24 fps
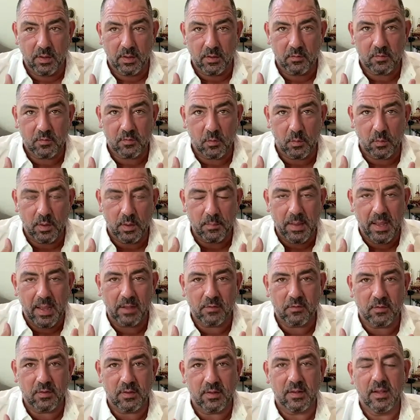So
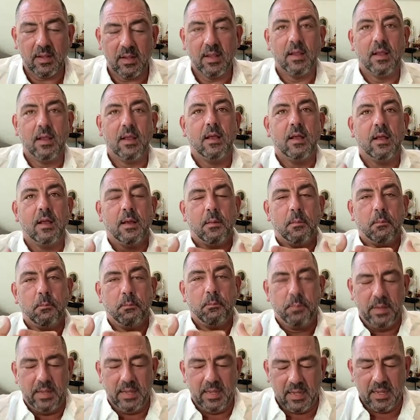imagine
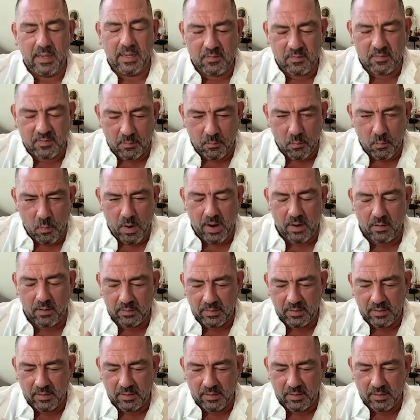being somewhere,